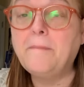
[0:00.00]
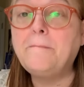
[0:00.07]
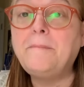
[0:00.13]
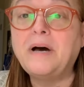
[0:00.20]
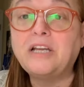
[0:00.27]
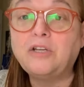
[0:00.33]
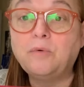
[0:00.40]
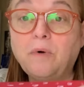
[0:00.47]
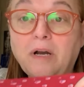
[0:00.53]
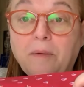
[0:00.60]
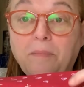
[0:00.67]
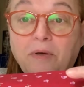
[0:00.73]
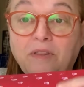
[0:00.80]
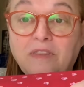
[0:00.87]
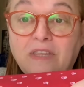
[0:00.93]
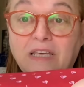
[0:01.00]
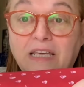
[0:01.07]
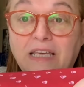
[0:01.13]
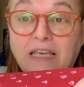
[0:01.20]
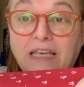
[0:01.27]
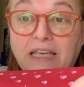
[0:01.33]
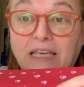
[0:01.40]
But you want to put
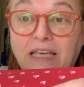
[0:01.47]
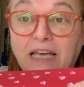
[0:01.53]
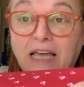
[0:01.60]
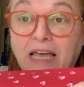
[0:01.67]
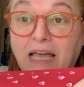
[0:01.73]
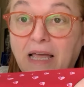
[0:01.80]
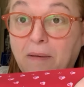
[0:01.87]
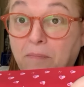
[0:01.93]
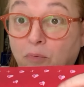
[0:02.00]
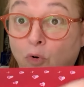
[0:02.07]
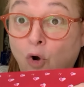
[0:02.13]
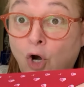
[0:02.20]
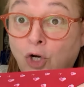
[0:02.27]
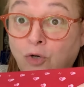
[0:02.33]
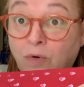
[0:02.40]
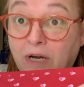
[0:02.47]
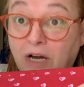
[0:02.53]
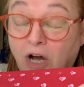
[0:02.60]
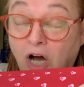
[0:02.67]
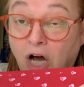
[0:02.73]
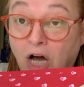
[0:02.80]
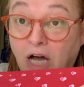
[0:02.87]
the embroidery
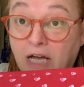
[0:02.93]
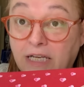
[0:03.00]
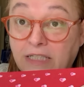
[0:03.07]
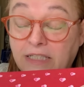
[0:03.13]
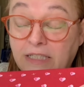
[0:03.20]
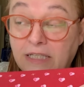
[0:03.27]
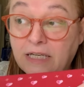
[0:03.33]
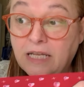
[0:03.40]
on